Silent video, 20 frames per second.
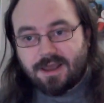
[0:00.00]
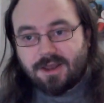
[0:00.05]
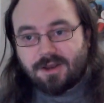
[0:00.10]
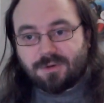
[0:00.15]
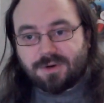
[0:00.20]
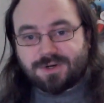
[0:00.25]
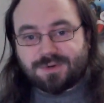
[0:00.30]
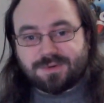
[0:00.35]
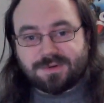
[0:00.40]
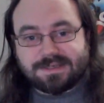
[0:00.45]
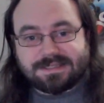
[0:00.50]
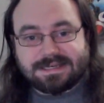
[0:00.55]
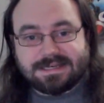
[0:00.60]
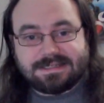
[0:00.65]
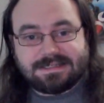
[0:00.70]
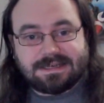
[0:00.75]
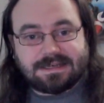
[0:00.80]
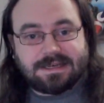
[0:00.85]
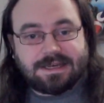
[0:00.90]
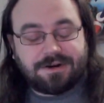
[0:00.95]
which was a
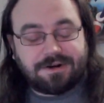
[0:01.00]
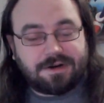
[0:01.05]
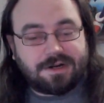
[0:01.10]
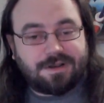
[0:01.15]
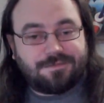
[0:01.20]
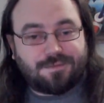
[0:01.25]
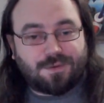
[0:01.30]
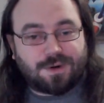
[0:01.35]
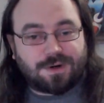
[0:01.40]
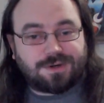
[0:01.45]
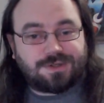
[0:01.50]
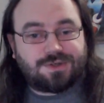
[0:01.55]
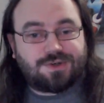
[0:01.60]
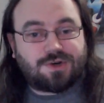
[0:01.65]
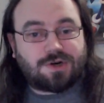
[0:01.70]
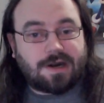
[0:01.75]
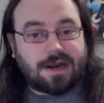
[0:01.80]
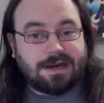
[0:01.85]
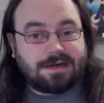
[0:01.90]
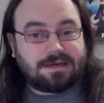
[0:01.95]
security force
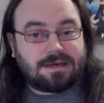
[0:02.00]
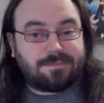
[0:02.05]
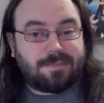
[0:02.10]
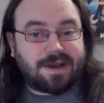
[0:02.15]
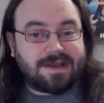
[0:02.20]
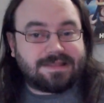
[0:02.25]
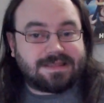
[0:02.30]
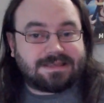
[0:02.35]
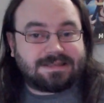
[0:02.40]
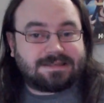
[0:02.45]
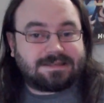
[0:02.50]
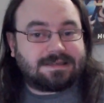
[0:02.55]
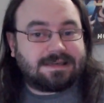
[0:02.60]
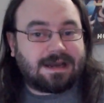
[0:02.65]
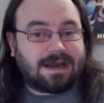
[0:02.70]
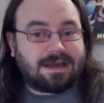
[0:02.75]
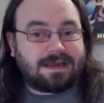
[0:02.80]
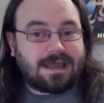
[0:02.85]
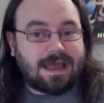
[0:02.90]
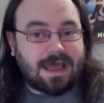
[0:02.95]
trained by the
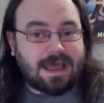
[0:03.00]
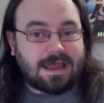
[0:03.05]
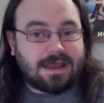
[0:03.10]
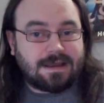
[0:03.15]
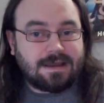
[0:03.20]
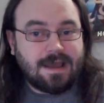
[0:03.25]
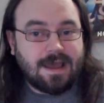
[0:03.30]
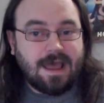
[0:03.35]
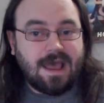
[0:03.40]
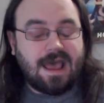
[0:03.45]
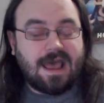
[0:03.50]
CIA